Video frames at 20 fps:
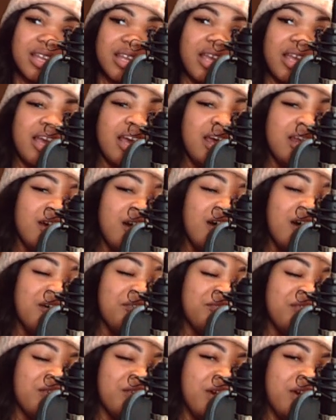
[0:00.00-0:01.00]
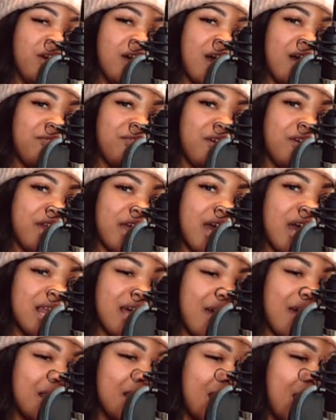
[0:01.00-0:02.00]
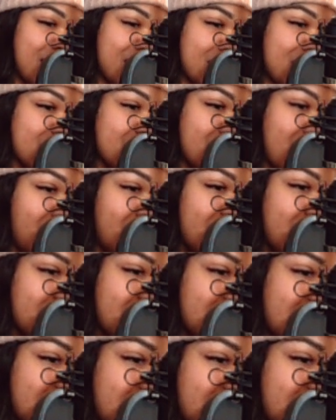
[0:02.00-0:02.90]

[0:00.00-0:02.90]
yeah, what you nah, got going on?" I feel that. I, I, like this though. This is